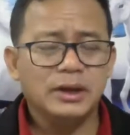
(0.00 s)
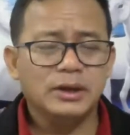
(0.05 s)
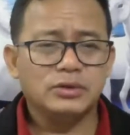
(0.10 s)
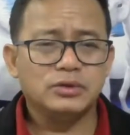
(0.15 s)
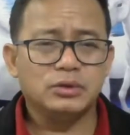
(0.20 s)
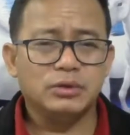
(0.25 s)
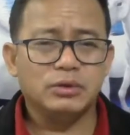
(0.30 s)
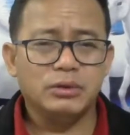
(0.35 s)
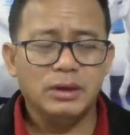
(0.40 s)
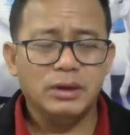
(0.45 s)

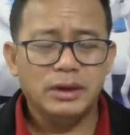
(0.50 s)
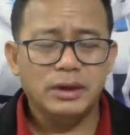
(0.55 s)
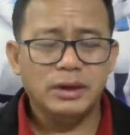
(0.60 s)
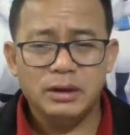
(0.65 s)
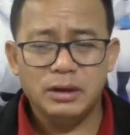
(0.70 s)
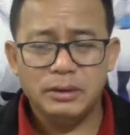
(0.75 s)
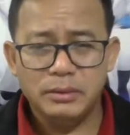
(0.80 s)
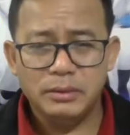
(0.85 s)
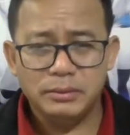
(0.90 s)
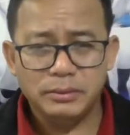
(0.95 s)
So
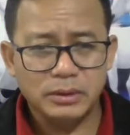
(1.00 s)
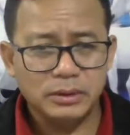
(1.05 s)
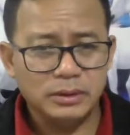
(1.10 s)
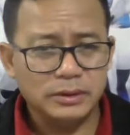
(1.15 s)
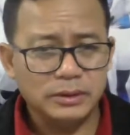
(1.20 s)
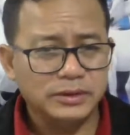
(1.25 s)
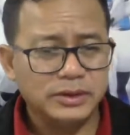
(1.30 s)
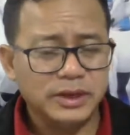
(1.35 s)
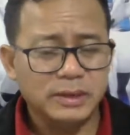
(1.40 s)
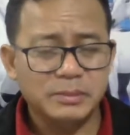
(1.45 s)

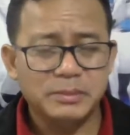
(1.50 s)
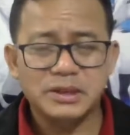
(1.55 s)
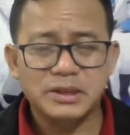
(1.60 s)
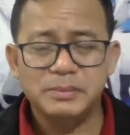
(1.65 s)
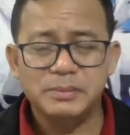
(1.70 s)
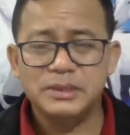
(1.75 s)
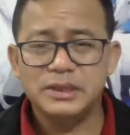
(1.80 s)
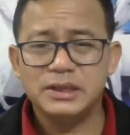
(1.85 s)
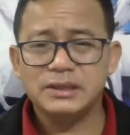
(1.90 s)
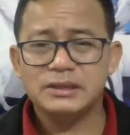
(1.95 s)
send
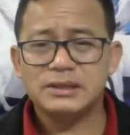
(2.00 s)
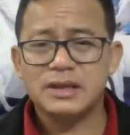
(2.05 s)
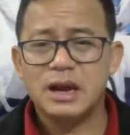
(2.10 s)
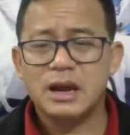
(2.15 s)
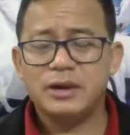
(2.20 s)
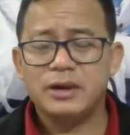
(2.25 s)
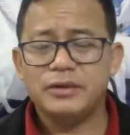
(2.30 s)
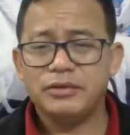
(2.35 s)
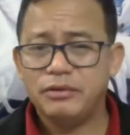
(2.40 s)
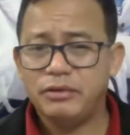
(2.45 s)
button meetings
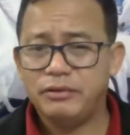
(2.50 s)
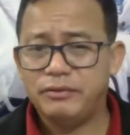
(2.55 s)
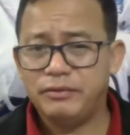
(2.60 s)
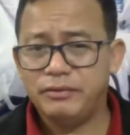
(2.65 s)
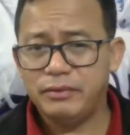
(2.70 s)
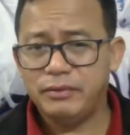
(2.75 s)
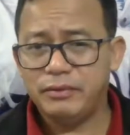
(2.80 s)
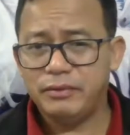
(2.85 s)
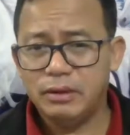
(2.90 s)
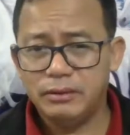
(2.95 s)
are not
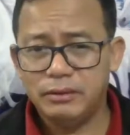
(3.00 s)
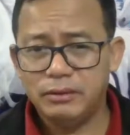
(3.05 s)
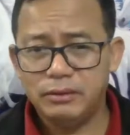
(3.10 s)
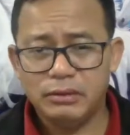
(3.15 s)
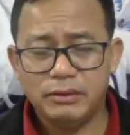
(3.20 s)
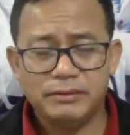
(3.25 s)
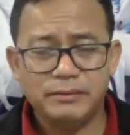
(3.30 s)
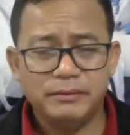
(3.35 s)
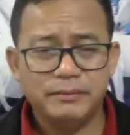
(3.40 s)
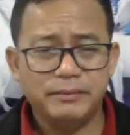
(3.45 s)

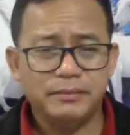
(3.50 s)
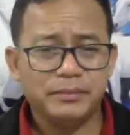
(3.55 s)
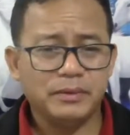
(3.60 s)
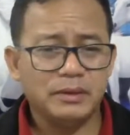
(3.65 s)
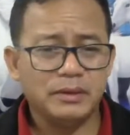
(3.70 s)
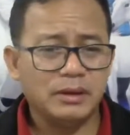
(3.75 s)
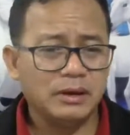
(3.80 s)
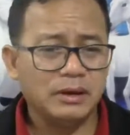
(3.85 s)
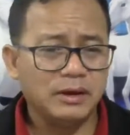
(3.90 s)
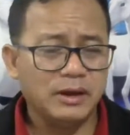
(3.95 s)

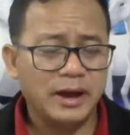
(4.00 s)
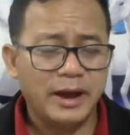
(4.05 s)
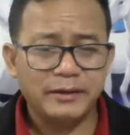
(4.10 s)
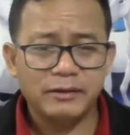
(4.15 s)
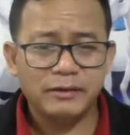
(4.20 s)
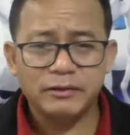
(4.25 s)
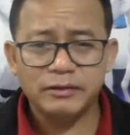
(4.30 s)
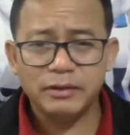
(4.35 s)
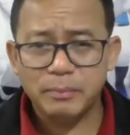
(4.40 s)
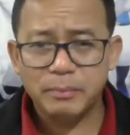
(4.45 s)
the
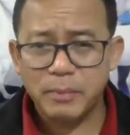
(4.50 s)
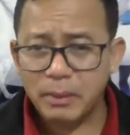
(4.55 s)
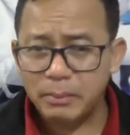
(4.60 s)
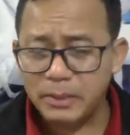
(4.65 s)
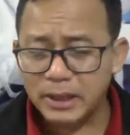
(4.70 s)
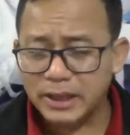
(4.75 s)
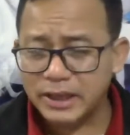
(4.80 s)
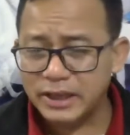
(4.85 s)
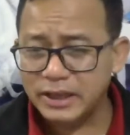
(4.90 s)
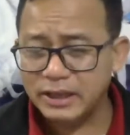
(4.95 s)
kind of the
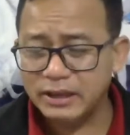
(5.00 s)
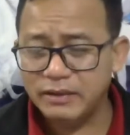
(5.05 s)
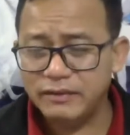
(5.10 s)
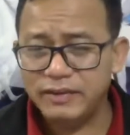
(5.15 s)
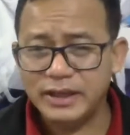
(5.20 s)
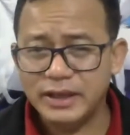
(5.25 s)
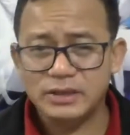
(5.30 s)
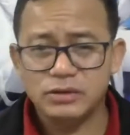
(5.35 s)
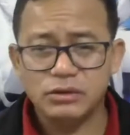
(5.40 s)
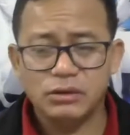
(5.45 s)
public
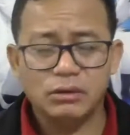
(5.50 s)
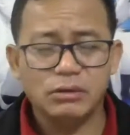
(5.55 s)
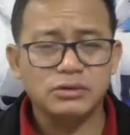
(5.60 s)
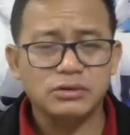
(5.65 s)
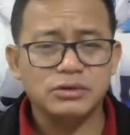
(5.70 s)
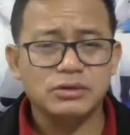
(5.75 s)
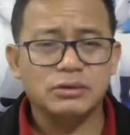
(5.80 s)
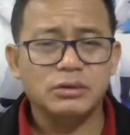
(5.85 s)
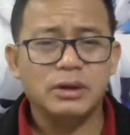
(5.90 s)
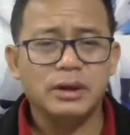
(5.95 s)
event
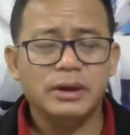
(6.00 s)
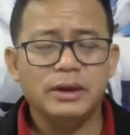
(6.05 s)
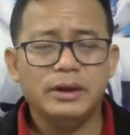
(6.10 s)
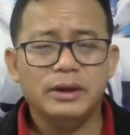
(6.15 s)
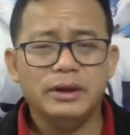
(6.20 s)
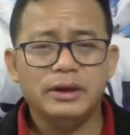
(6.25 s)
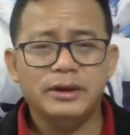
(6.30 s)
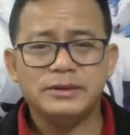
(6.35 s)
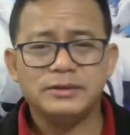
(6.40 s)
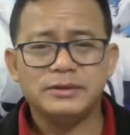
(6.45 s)
also.
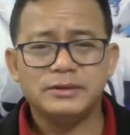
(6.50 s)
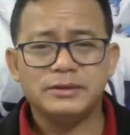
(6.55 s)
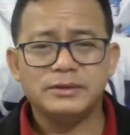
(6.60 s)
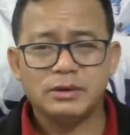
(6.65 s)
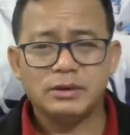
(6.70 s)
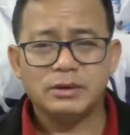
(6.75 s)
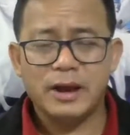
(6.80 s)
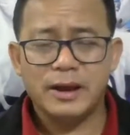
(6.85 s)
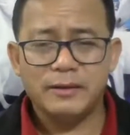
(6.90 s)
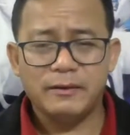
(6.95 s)
It is
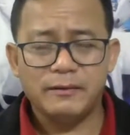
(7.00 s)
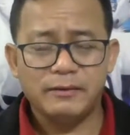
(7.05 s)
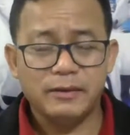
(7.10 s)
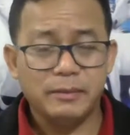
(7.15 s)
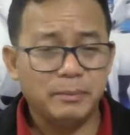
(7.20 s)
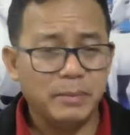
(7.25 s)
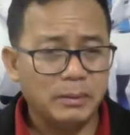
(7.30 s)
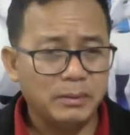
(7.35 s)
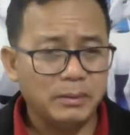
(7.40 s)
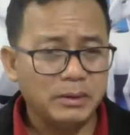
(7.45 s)
not kind of the
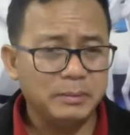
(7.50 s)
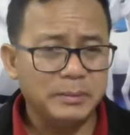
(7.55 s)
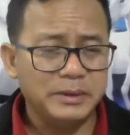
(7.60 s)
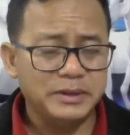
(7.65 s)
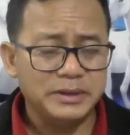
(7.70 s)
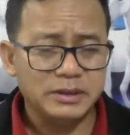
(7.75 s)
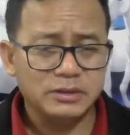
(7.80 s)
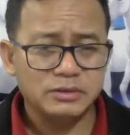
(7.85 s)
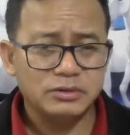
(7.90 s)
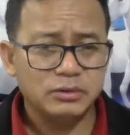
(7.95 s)
public
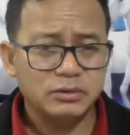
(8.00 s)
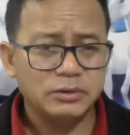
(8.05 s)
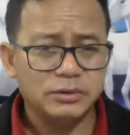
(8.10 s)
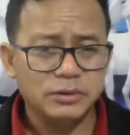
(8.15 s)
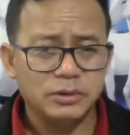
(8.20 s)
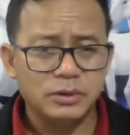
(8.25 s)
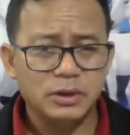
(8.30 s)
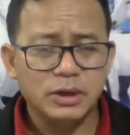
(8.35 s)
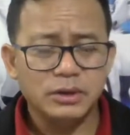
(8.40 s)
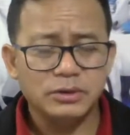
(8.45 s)
meetings
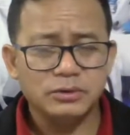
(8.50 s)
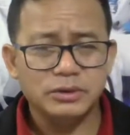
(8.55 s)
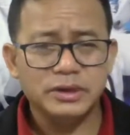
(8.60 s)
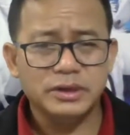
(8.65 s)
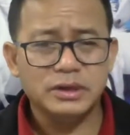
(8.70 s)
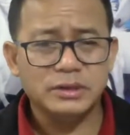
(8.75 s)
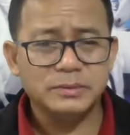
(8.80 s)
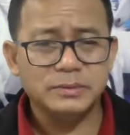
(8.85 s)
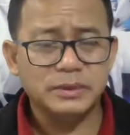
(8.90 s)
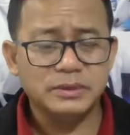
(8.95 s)
also. So
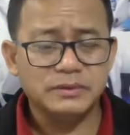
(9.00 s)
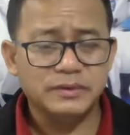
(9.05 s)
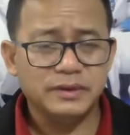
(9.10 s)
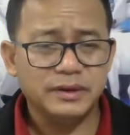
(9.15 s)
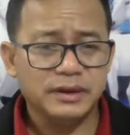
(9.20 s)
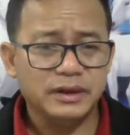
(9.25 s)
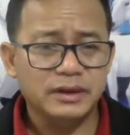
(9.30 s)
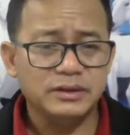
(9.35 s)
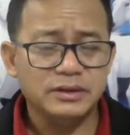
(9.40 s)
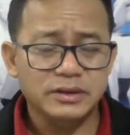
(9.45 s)
it is
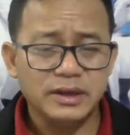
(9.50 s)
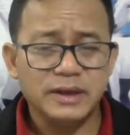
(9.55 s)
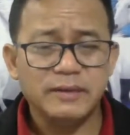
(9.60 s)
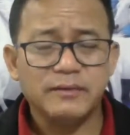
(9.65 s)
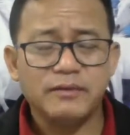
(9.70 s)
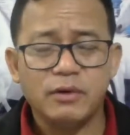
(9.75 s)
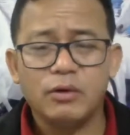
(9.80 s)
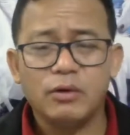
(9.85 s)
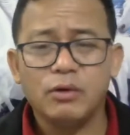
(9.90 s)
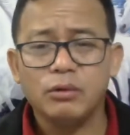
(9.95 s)
specifically
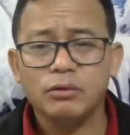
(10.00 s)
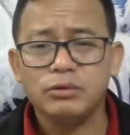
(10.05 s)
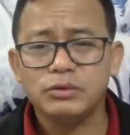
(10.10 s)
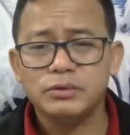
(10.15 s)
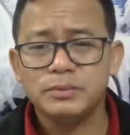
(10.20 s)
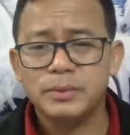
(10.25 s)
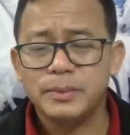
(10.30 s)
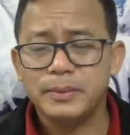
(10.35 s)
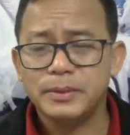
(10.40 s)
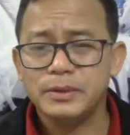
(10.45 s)
designed for all
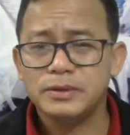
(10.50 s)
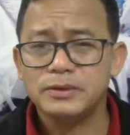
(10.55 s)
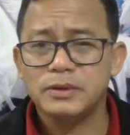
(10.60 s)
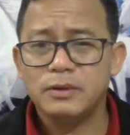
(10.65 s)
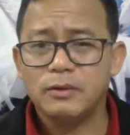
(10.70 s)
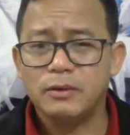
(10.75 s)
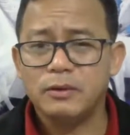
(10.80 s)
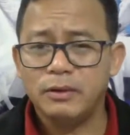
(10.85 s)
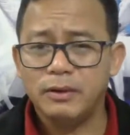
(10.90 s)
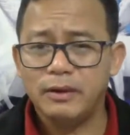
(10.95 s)
those people.
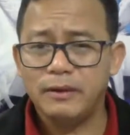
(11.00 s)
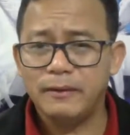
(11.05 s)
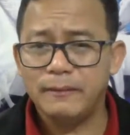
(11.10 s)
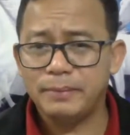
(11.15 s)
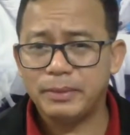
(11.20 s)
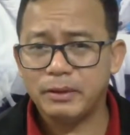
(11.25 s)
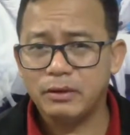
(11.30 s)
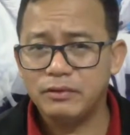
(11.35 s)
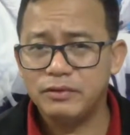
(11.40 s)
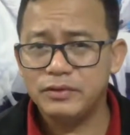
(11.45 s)
So only
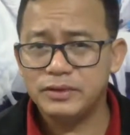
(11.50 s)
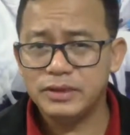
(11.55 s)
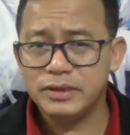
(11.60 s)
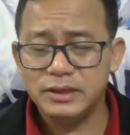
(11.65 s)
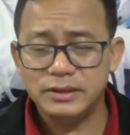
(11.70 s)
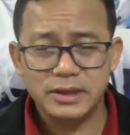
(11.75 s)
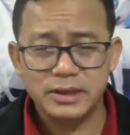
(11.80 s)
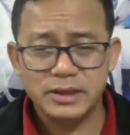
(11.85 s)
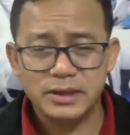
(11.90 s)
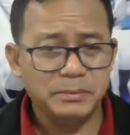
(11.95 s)

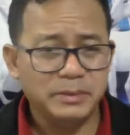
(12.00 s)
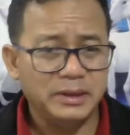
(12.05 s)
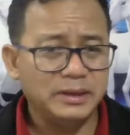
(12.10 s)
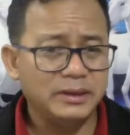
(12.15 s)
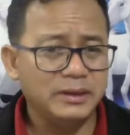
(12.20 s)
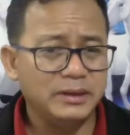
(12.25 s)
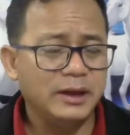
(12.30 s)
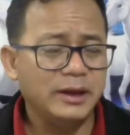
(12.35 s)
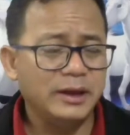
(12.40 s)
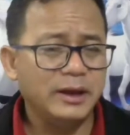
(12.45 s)
obviously that
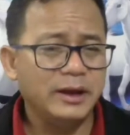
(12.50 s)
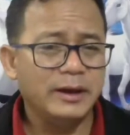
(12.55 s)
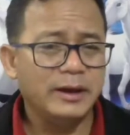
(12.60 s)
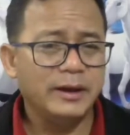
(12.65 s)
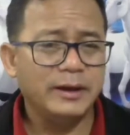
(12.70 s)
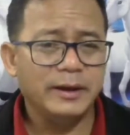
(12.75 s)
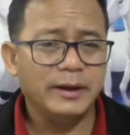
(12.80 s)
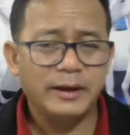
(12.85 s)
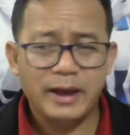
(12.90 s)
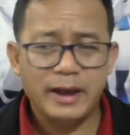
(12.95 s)
mean
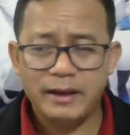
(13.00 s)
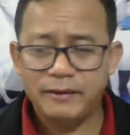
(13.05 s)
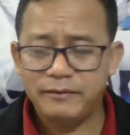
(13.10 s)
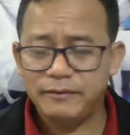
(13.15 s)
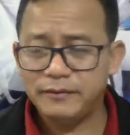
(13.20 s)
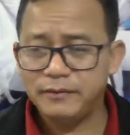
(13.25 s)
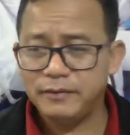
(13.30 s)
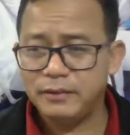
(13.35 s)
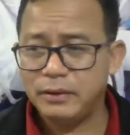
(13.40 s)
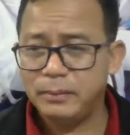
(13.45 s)
have
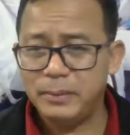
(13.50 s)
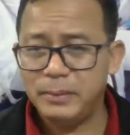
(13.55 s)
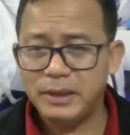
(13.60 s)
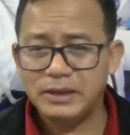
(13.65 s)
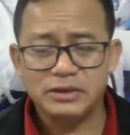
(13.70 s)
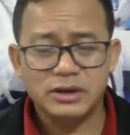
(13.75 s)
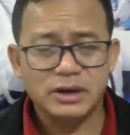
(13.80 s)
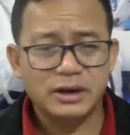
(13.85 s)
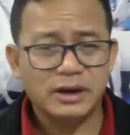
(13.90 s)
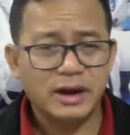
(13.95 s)

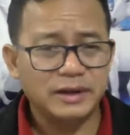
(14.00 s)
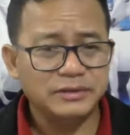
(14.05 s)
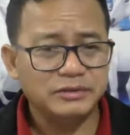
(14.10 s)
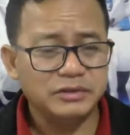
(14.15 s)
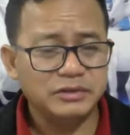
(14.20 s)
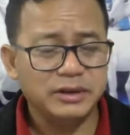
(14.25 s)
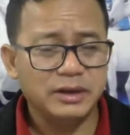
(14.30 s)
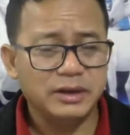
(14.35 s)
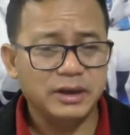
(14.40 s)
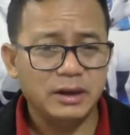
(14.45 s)
met the
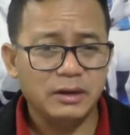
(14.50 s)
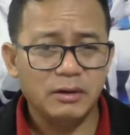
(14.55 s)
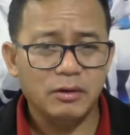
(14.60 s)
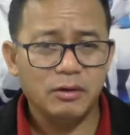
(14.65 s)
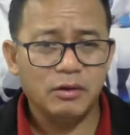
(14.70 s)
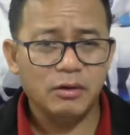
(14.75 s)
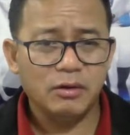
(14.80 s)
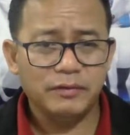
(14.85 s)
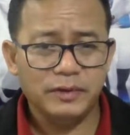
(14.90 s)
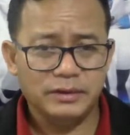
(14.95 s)
criteria
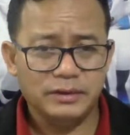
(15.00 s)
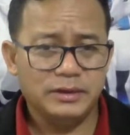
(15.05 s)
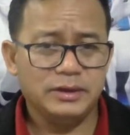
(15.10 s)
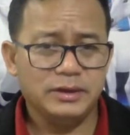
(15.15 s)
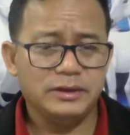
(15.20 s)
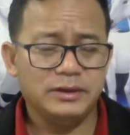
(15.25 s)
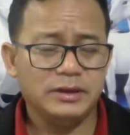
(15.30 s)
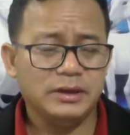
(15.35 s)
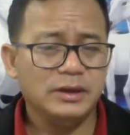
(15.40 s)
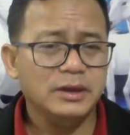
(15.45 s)
of
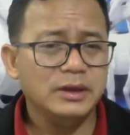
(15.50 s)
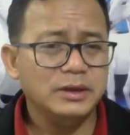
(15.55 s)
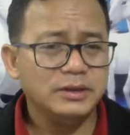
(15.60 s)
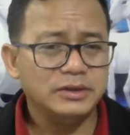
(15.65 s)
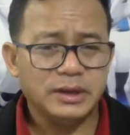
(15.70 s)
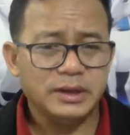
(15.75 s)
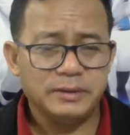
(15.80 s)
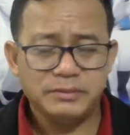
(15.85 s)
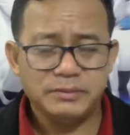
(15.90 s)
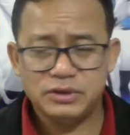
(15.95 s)
attending the
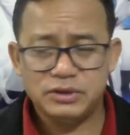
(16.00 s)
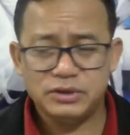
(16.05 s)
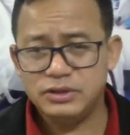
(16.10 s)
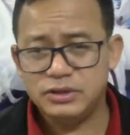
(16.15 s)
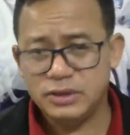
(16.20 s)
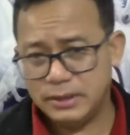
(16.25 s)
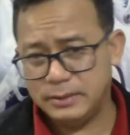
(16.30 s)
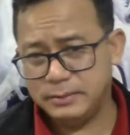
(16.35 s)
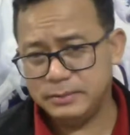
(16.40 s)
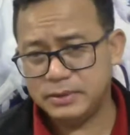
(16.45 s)
send button
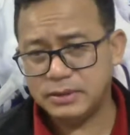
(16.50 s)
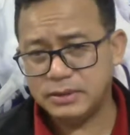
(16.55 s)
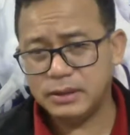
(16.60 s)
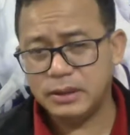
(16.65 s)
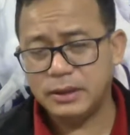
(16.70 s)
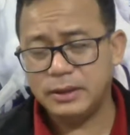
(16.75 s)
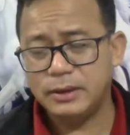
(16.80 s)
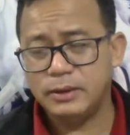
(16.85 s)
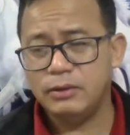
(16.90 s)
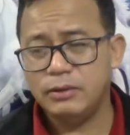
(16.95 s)
terms
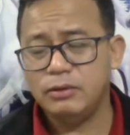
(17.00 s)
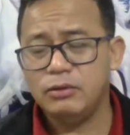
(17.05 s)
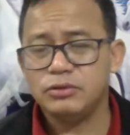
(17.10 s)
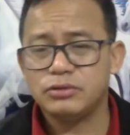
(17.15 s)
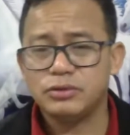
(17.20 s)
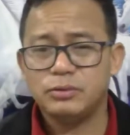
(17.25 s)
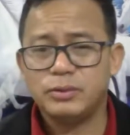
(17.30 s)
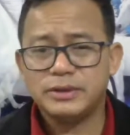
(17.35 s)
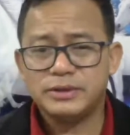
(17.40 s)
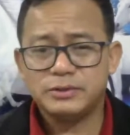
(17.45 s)

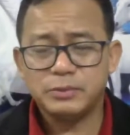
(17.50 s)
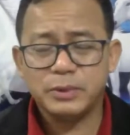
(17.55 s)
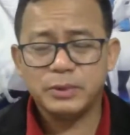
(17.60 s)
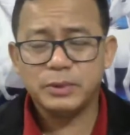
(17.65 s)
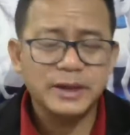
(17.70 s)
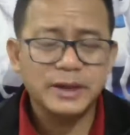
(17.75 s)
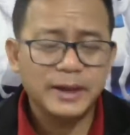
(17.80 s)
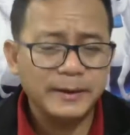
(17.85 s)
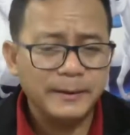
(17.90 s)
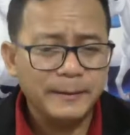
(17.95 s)
also once
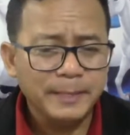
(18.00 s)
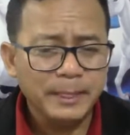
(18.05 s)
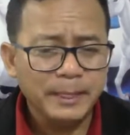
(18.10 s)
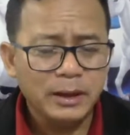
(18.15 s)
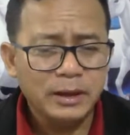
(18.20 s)
again.